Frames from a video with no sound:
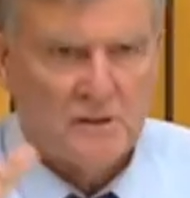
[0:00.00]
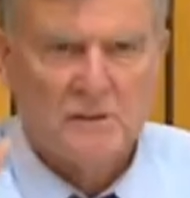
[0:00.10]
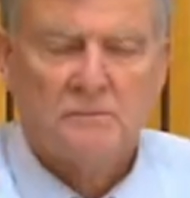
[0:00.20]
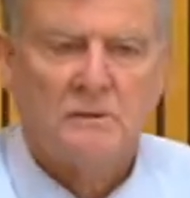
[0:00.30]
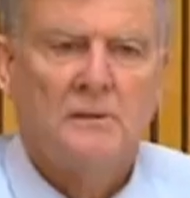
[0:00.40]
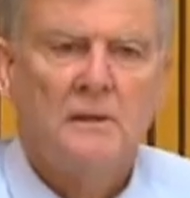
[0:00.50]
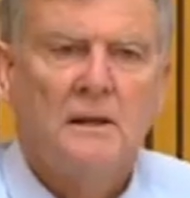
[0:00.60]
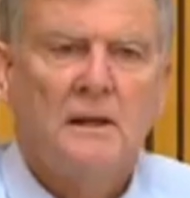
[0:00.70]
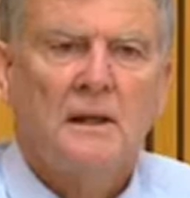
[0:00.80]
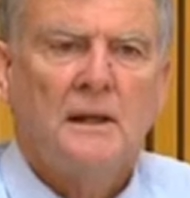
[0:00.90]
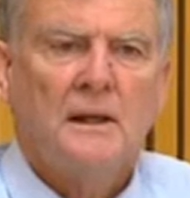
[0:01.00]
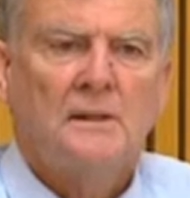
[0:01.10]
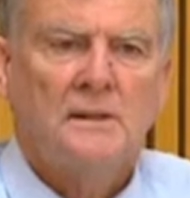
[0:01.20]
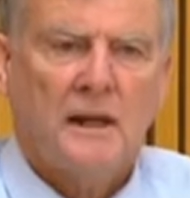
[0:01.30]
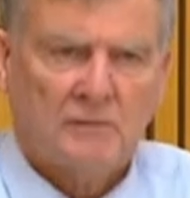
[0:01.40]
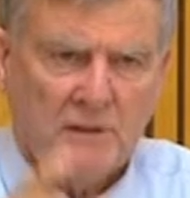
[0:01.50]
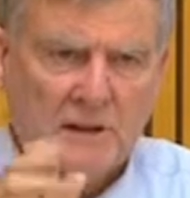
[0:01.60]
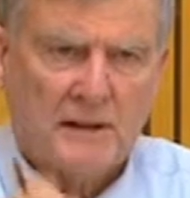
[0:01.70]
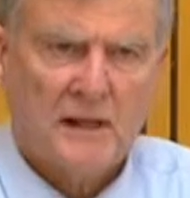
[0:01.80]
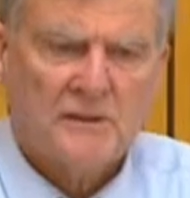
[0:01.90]
is with air safety
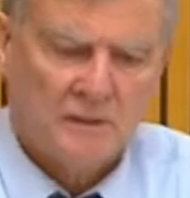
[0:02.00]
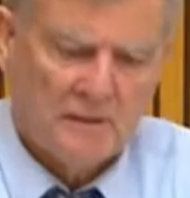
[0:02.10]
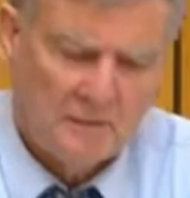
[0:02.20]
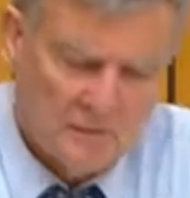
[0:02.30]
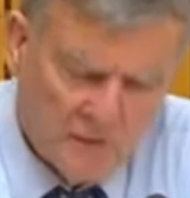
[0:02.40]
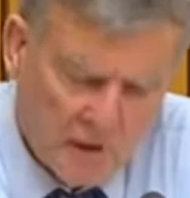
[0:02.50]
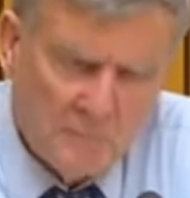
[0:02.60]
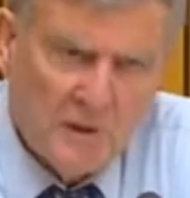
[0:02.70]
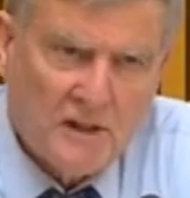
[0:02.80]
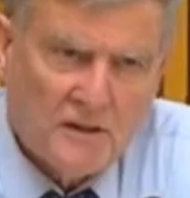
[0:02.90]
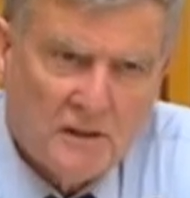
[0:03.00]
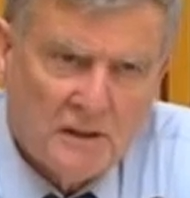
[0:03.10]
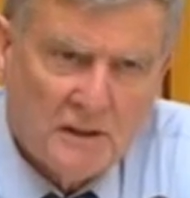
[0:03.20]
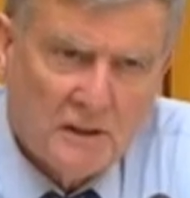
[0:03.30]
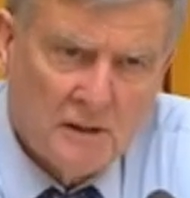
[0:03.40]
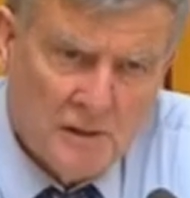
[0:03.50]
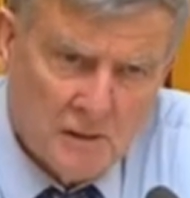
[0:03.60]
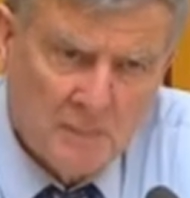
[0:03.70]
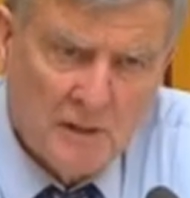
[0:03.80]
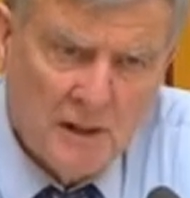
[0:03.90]
and CASA and the operation of these
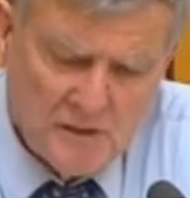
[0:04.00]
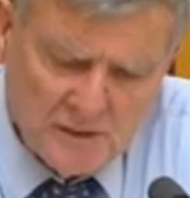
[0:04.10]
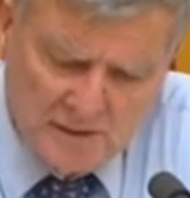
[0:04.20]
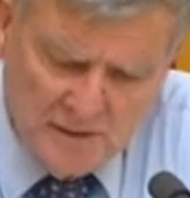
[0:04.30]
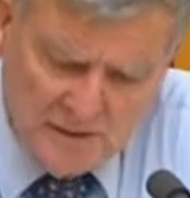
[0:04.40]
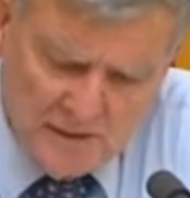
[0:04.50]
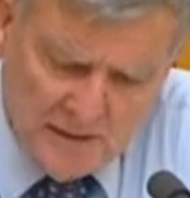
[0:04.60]
operations,